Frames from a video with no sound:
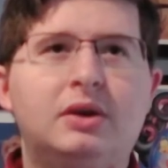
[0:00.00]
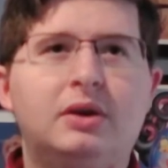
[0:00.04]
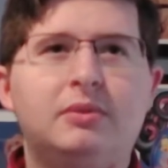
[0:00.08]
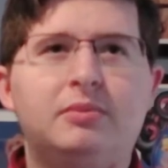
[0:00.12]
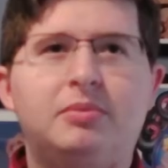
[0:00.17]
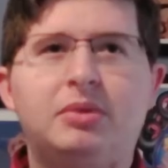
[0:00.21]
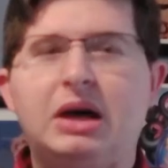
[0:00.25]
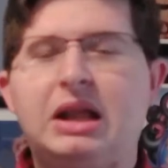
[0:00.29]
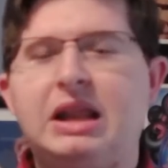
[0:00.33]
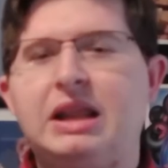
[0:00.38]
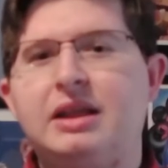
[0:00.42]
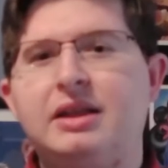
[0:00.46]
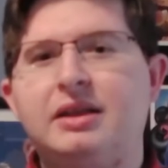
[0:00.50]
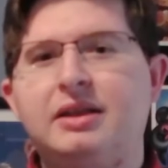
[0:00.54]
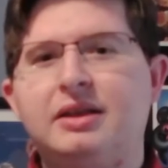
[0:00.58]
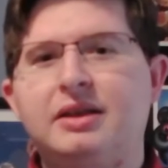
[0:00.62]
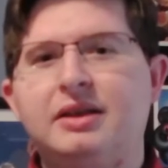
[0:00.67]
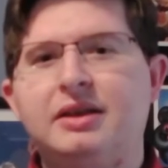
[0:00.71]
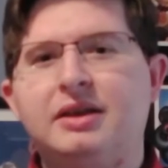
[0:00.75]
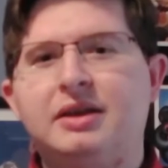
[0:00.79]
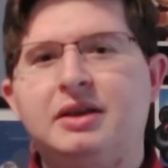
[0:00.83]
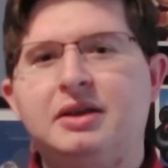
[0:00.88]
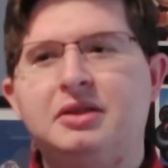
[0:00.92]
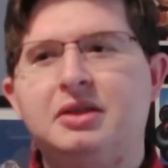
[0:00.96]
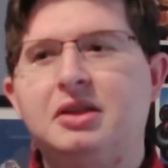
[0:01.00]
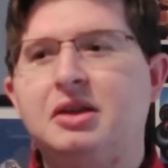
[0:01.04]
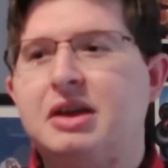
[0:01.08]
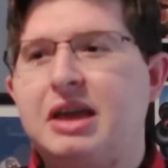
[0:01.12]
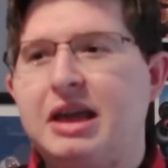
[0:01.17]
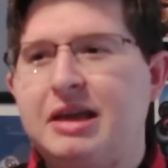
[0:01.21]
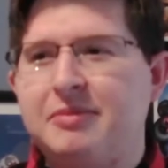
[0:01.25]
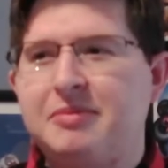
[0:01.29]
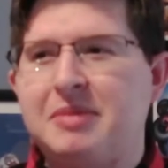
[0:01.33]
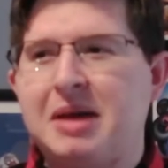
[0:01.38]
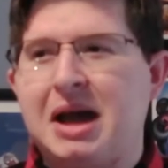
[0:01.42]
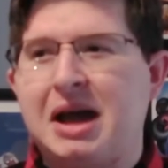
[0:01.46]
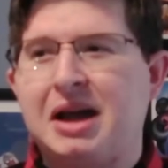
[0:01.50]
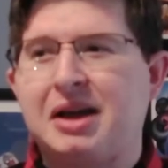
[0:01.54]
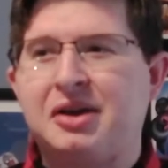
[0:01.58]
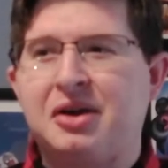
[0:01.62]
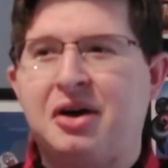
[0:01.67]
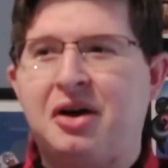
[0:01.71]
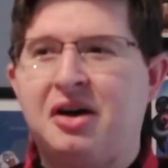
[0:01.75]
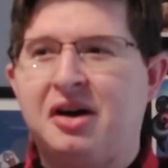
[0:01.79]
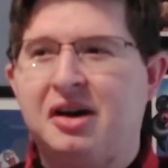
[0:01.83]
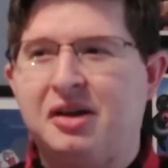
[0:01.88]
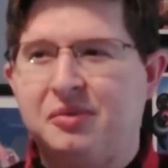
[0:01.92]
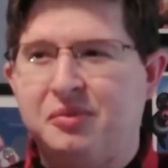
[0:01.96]
But looking back
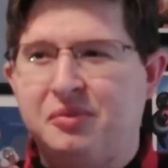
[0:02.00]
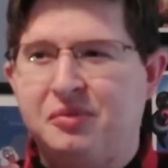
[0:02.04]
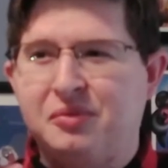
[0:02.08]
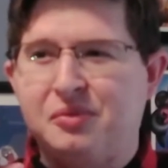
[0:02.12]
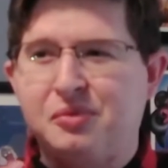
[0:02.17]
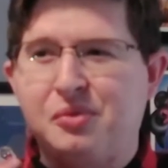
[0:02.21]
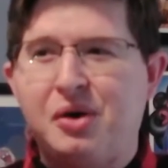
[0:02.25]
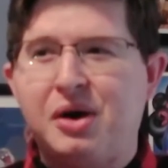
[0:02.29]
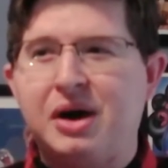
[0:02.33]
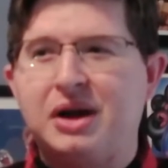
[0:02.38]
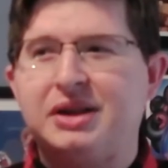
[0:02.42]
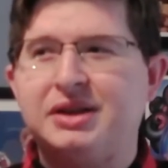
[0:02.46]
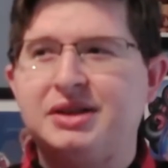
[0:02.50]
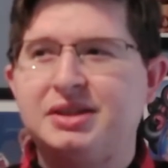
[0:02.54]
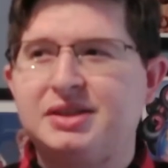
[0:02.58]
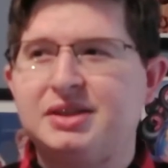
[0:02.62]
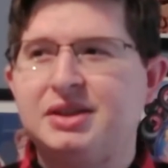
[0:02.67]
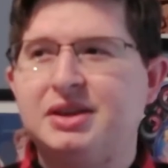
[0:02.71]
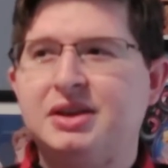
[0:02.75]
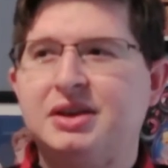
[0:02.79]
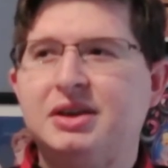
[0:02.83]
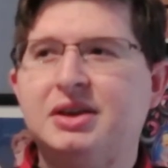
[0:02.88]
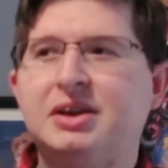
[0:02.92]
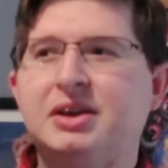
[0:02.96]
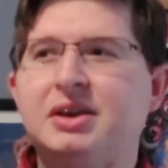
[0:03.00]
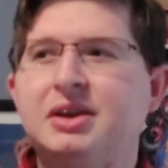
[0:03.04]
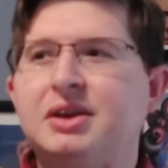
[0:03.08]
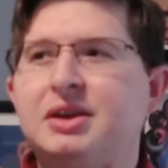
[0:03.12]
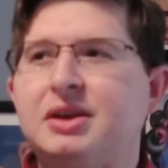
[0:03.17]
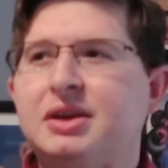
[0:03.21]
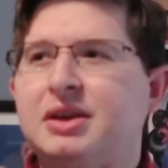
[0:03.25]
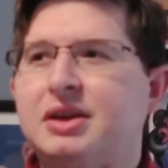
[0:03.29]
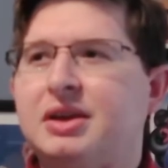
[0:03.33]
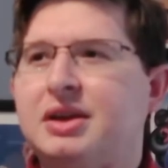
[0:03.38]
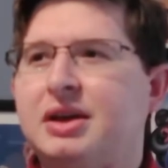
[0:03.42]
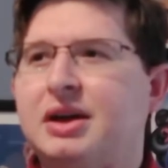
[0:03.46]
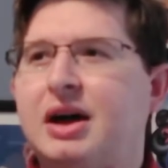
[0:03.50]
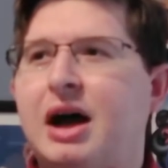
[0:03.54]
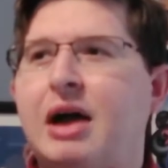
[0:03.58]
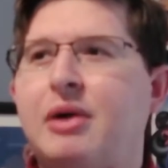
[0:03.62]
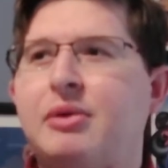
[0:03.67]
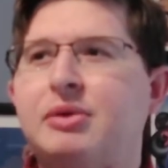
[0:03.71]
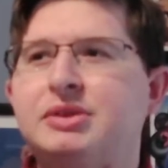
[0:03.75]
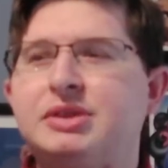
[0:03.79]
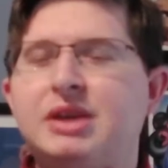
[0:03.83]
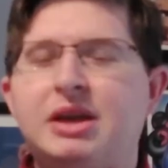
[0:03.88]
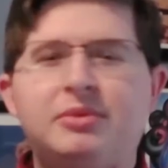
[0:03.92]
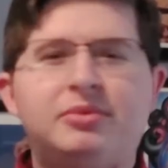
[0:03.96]
on what I
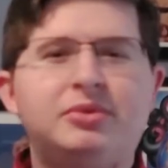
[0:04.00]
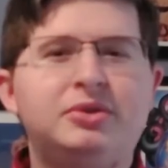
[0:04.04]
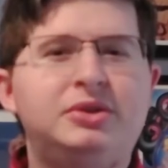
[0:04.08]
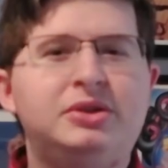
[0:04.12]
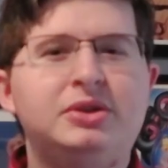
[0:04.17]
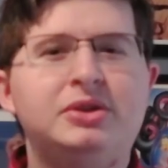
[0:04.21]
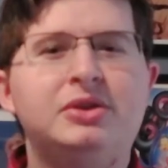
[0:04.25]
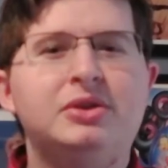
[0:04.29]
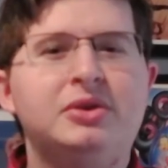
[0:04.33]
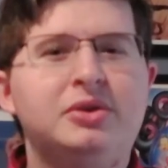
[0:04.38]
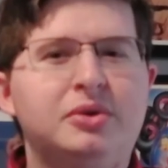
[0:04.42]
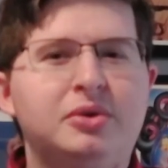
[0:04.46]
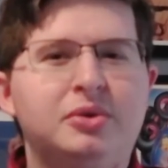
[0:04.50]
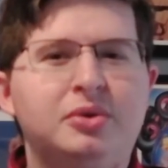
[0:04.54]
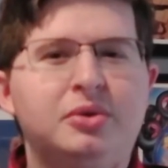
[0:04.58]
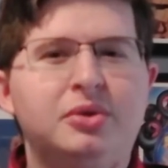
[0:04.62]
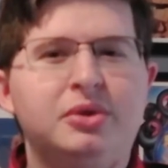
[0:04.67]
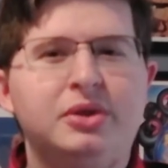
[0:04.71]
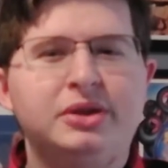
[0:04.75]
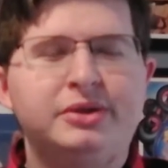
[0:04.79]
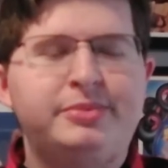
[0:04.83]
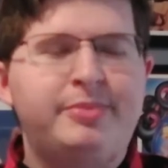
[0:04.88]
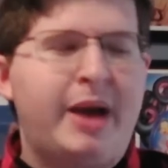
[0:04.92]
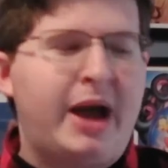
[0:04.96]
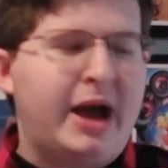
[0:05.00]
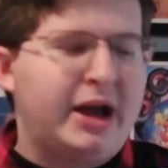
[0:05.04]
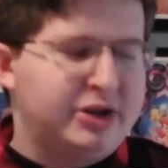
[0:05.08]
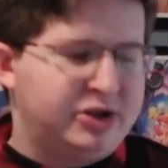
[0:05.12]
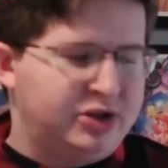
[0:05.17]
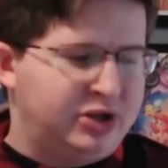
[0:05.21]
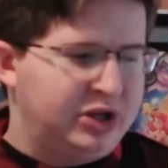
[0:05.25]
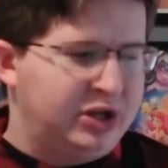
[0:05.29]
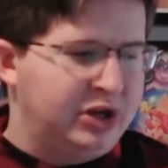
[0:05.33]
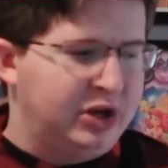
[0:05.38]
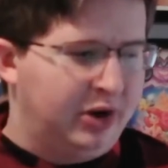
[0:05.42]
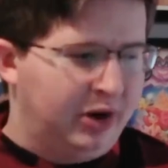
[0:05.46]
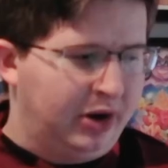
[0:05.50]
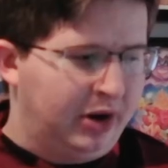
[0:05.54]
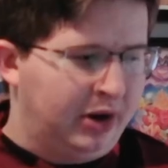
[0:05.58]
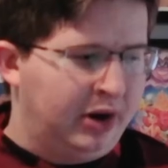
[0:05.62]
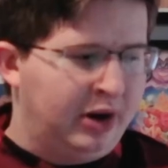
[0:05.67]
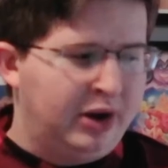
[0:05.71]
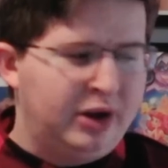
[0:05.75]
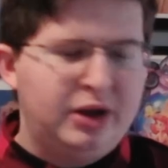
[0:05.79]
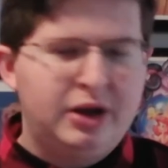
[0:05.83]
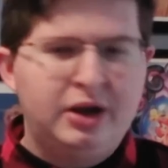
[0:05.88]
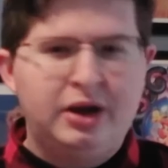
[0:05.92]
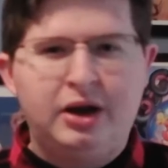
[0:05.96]
was able to do this past year
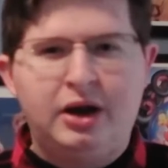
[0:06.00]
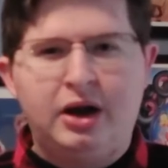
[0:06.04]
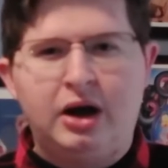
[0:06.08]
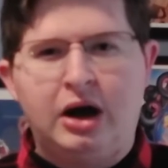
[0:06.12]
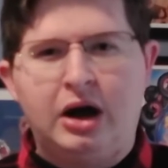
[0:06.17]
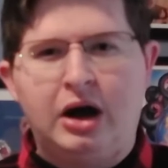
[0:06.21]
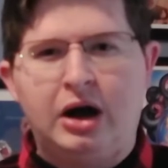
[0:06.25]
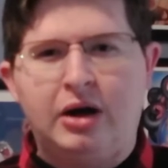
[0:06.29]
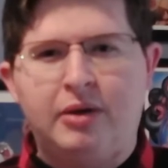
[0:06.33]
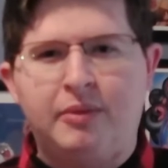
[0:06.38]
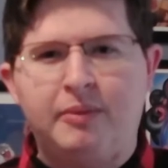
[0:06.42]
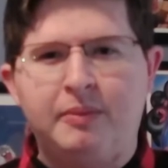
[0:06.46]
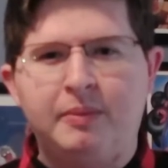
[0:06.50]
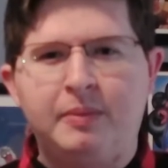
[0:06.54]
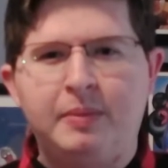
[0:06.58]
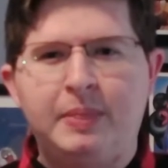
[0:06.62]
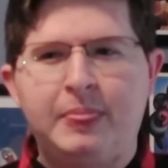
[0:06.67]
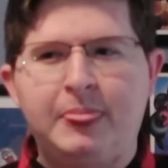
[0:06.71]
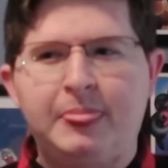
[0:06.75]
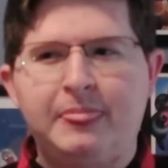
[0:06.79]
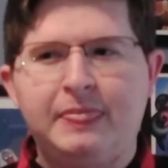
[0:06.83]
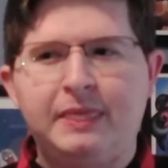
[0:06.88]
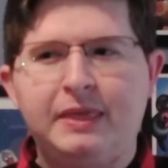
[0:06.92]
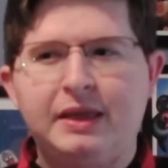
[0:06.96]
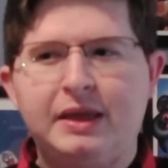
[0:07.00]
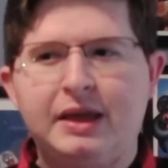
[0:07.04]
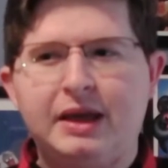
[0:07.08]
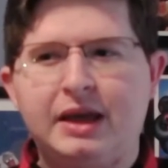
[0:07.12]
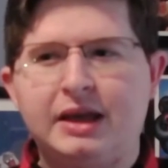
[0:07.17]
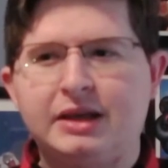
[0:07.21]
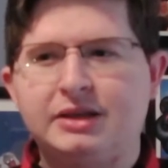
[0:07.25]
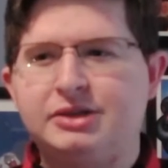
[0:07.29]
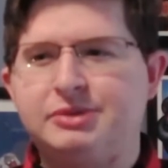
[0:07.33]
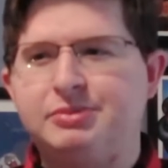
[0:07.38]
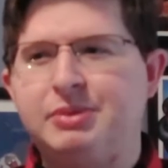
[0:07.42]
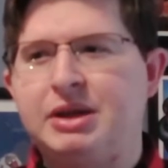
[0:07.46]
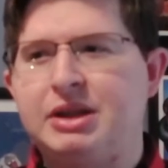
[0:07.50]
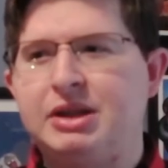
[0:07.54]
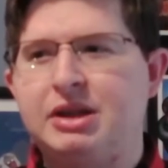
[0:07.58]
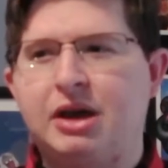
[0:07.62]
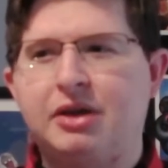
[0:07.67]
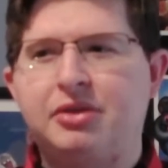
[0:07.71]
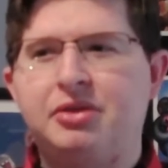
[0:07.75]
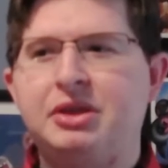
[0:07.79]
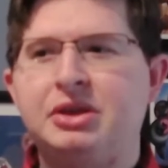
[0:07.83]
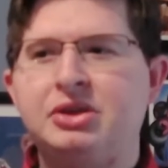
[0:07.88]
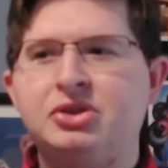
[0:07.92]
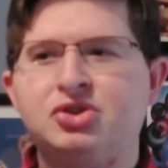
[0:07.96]
has been
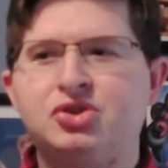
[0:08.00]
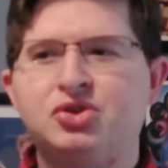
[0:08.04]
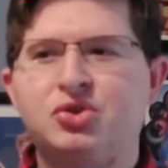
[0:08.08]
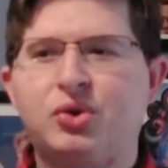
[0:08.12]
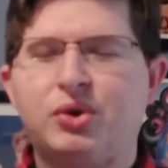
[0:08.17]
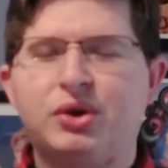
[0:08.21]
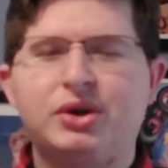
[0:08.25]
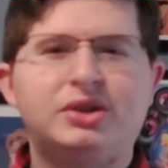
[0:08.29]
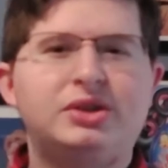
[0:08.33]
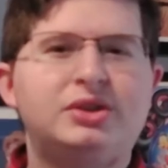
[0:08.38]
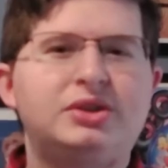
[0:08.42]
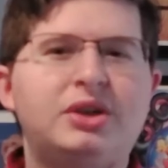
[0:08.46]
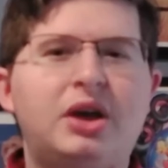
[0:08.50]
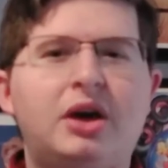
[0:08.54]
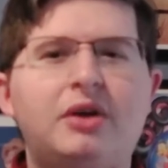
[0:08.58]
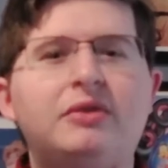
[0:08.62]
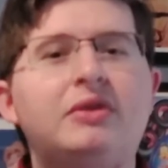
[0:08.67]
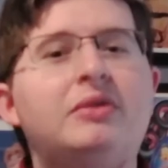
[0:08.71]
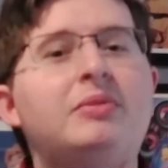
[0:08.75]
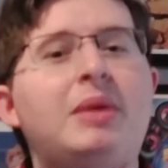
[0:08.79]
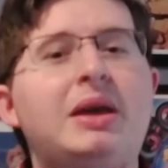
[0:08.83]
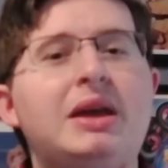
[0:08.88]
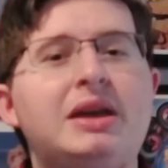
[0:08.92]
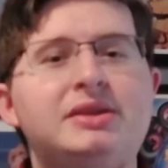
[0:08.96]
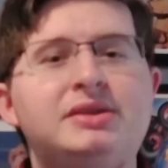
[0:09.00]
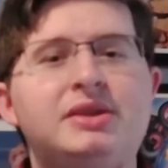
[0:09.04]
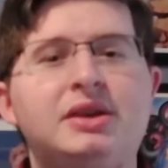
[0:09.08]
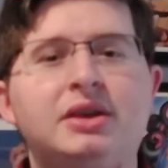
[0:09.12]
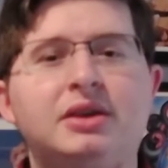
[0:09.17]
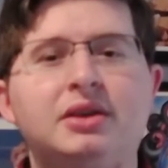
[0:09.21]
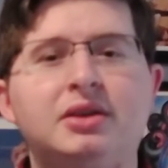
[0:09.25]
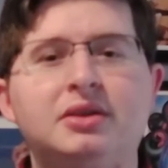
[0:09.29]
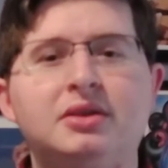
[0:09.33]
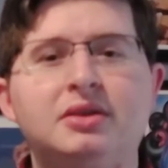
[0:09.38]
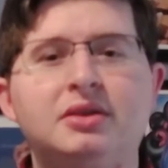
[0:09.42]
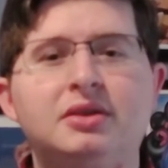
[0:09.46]
nothing short of amazing.